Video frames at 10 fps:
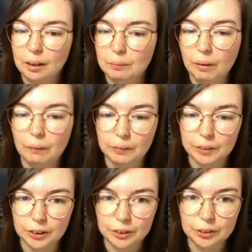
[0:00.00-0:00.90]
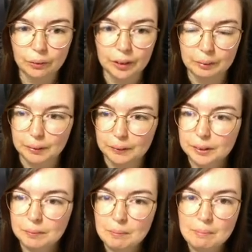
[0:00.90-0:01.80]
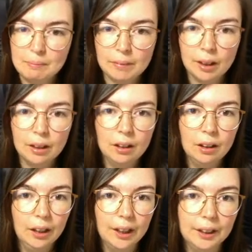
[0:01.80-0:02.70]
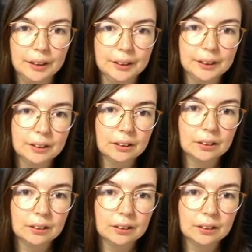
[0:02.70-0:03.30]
what we were just talking about is